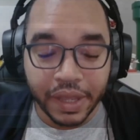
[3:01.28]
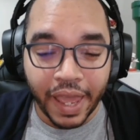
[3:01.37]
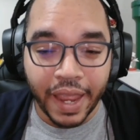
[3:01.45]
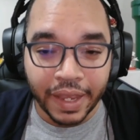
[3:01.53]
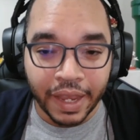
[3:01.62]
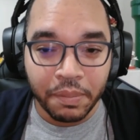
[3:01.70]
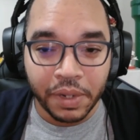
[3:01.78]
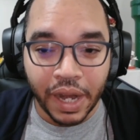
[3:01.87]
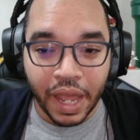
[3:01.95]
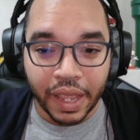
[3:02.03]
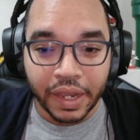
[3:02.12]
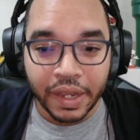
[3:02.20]
played that game
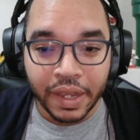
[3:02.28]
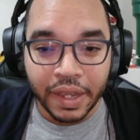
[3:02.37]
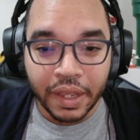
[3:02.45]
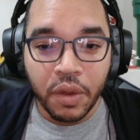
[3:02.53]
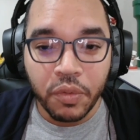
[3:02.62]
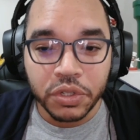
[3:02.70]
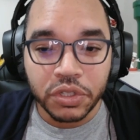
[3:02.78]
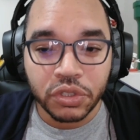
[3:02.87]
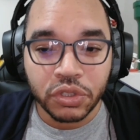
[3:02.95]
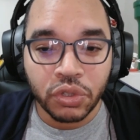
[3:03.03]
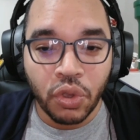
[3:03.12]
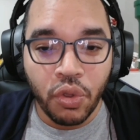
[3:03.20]
a lot, and I
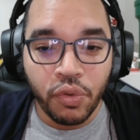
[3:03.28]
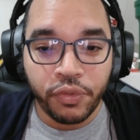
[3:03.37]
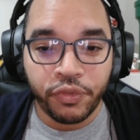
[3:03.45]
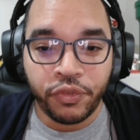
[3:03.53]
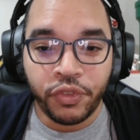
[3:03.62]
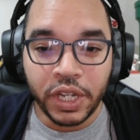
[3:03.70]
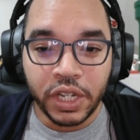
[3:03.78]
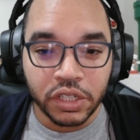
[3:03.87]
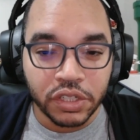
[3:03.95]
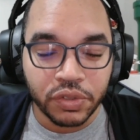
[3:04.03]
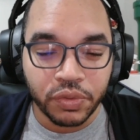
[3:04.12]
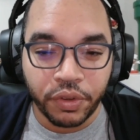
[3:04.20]
was so
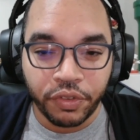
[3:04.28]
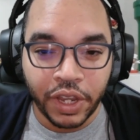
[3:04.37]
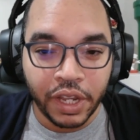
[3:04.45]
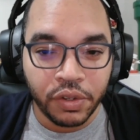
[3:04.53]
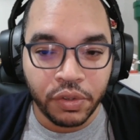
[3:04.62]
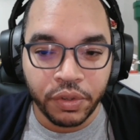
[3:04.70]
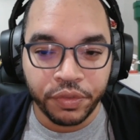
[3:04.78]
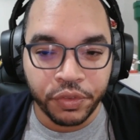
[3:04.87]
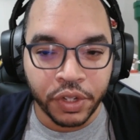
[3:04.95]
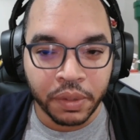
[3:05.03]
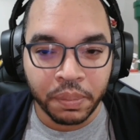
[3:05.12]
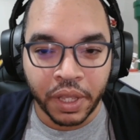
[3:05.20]
finished with Halo
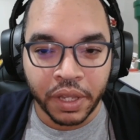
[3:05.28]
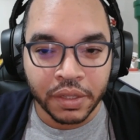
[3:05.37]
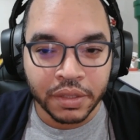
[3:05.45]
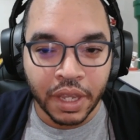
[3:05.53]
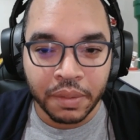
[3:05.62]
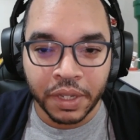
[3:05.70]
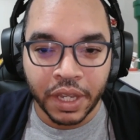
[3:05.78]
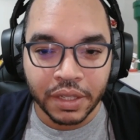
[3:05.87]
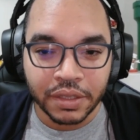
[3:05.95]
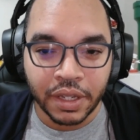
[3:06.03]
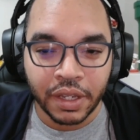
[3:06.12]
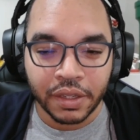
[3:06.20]
Infinite by the time it
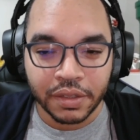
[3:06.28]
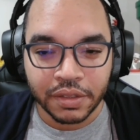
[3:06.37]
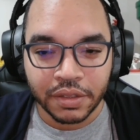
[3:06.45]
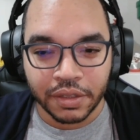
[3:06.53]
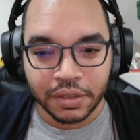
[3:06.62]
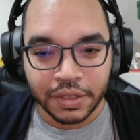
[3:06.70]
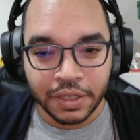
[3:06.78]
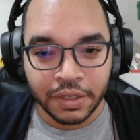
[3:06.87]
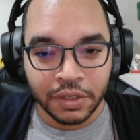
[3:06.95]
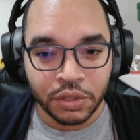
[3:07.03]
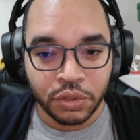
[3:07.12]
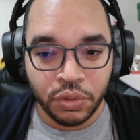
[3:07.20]
got to
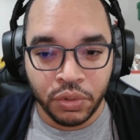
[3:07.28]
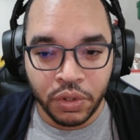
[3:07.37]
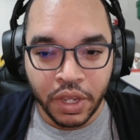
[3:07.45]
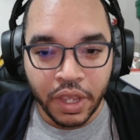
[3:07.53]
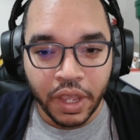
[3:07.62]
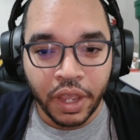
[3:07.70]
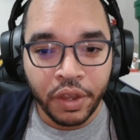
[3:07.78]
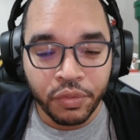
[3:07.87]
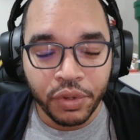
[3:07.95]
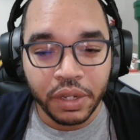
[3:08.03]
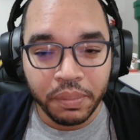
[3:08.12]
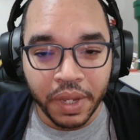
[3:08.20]
season 2.
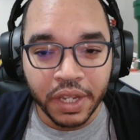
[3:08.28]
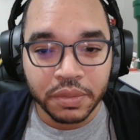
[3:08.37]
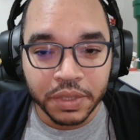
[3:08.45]
It really